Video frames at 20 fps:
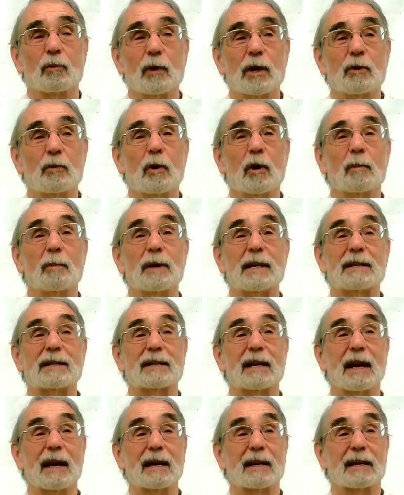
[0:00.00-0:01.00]
we will be
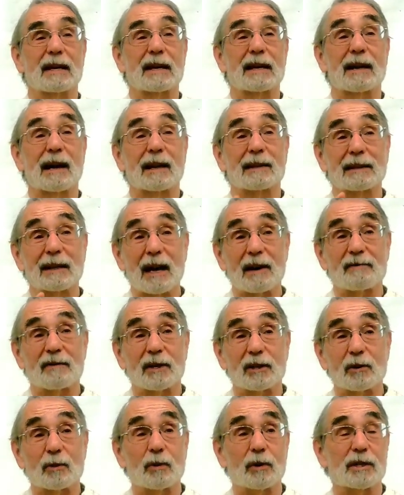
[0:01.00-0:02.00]
taking
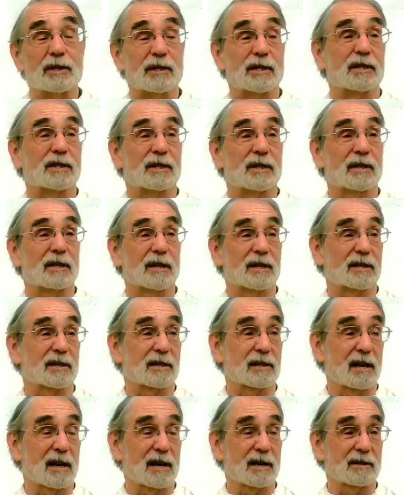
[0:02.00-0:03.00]
11 quizzes in this
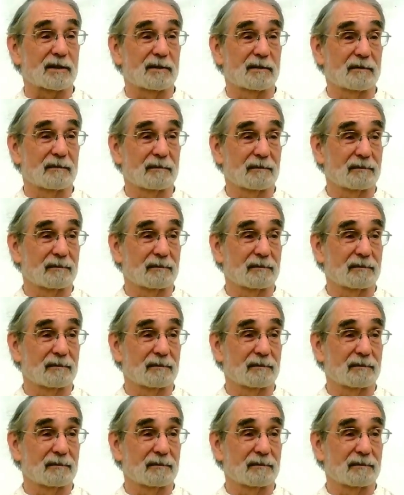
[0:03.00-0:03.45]
class.